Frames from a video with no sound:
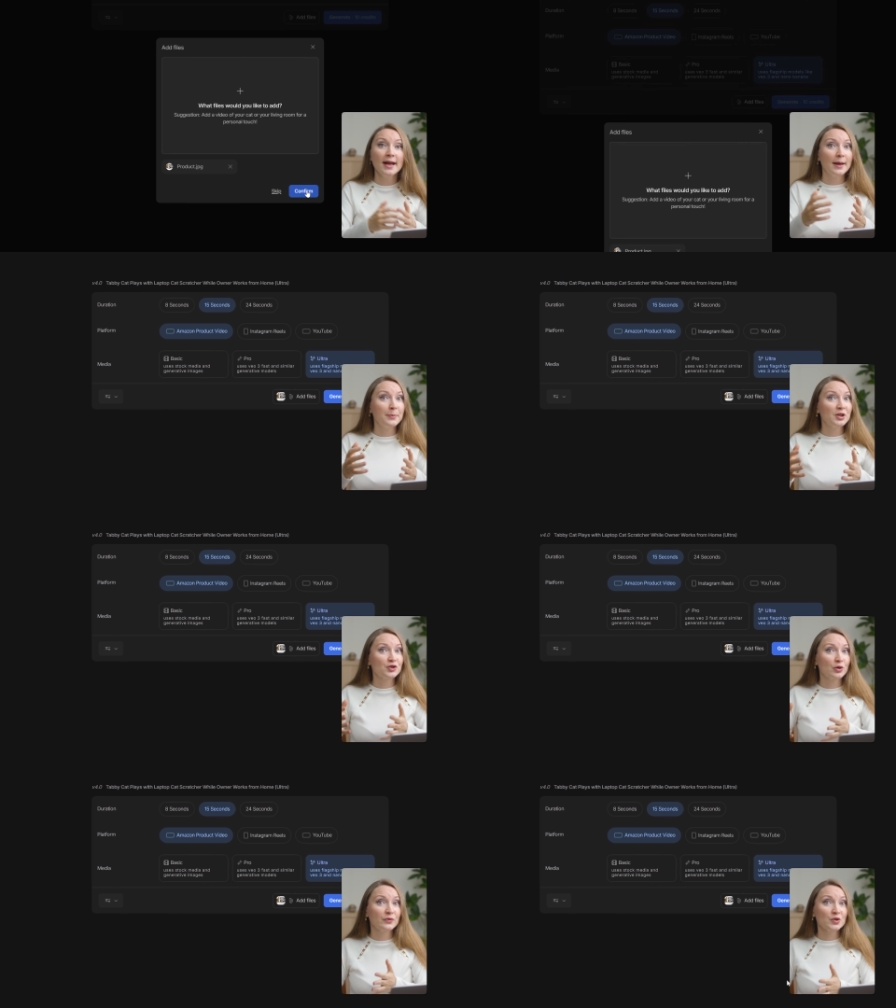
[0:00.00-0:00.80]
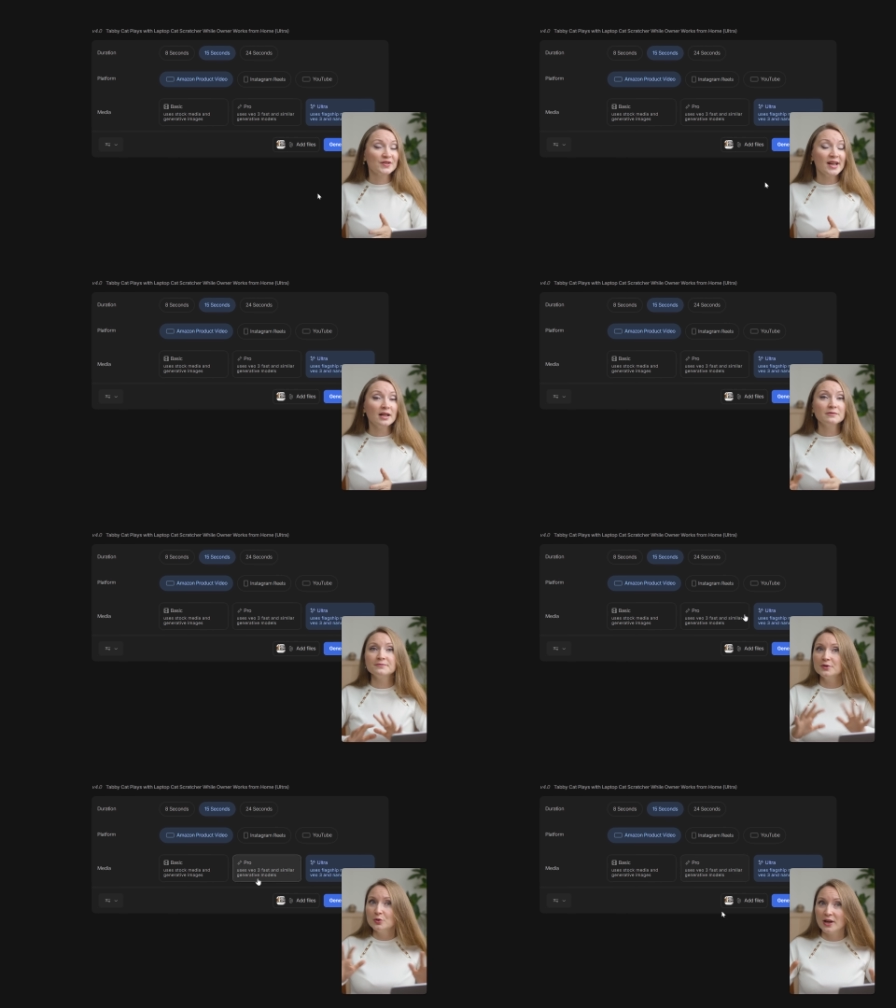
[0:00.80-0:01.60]
a picture of yourself,
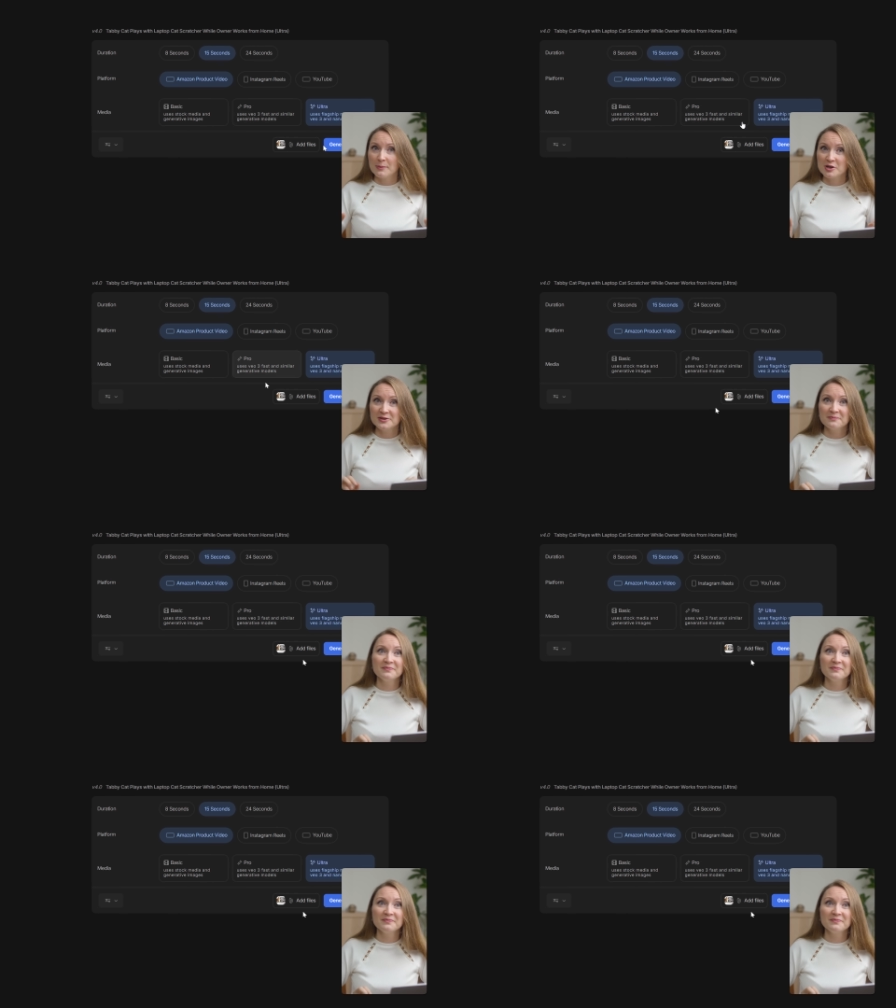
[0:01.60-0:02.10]
you name it.